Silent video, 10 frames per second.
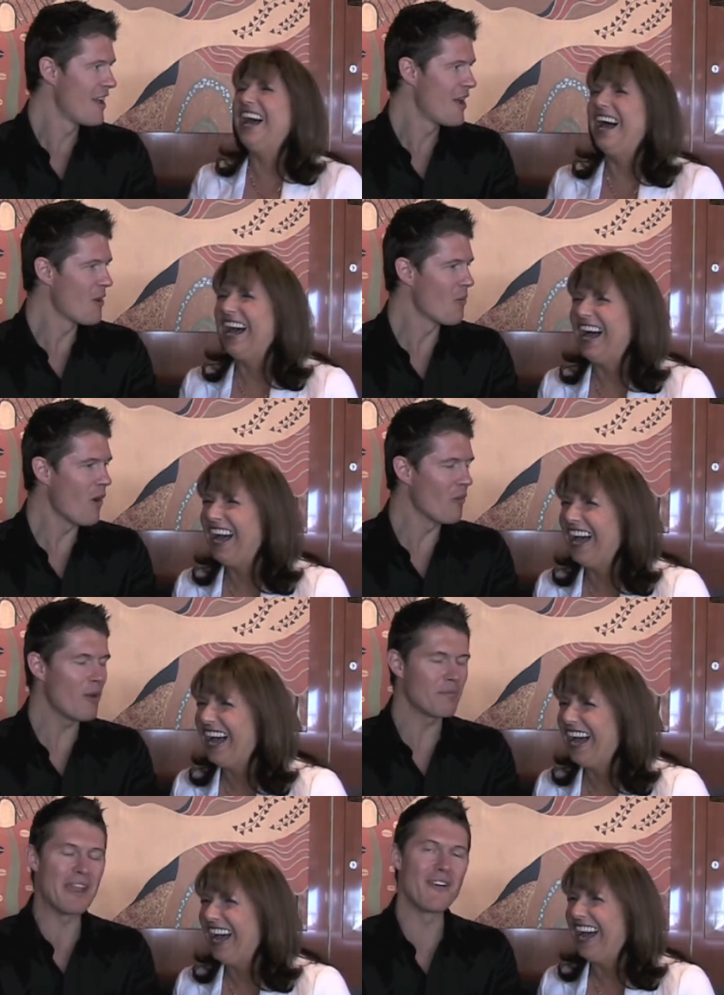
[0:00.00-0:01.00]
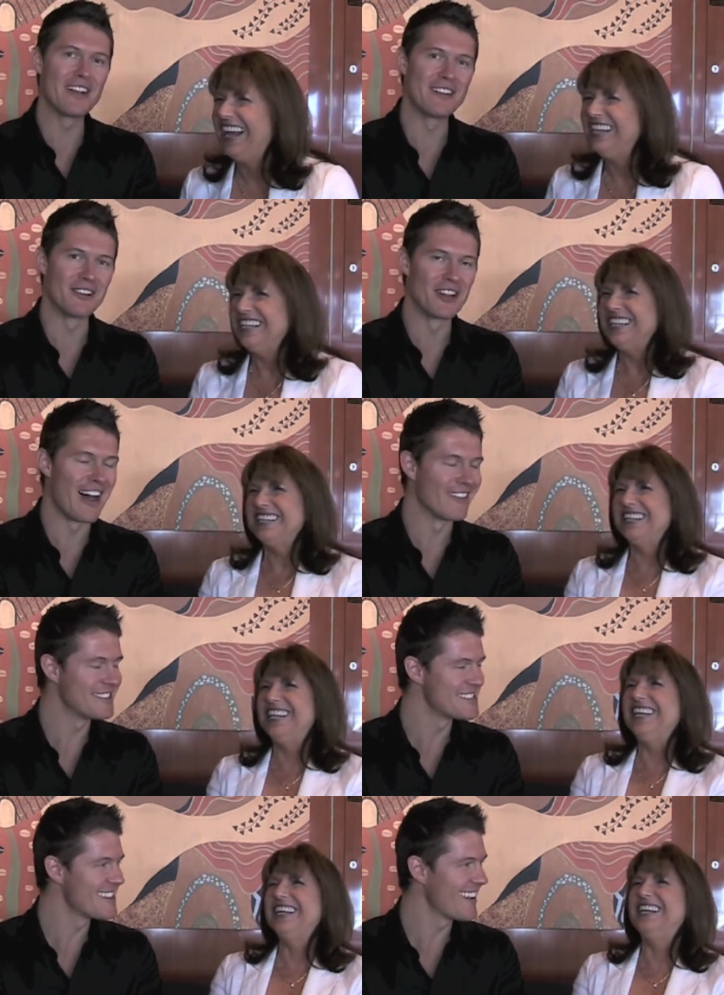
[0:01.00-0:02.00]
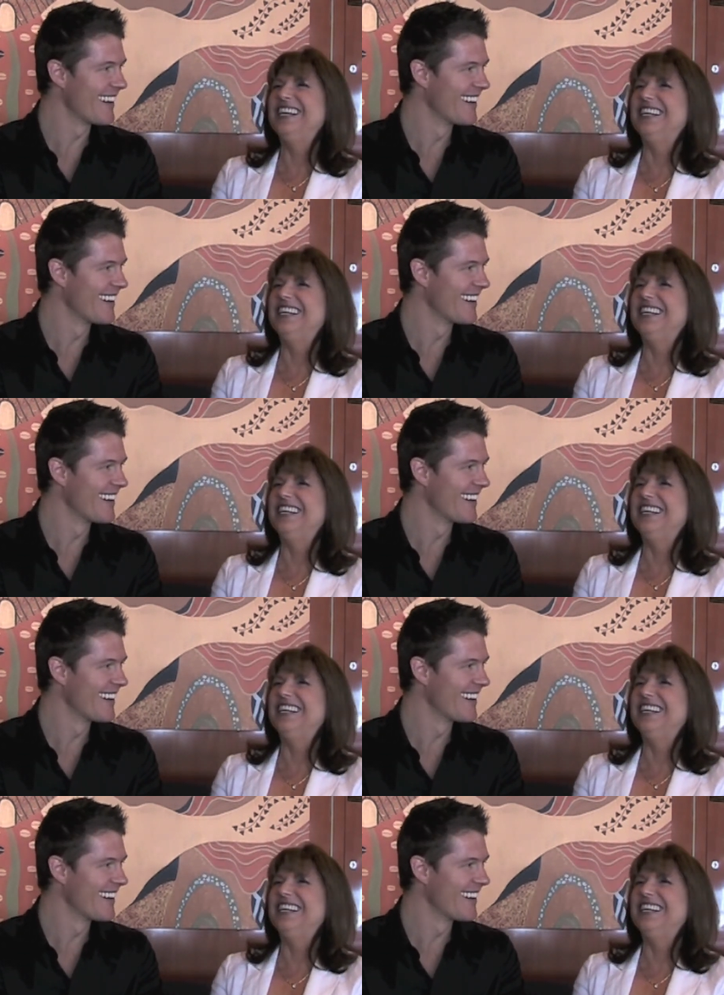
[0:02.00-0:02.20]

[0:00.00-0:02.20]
Speaker 1: Uh, what, what period of your life, let's say?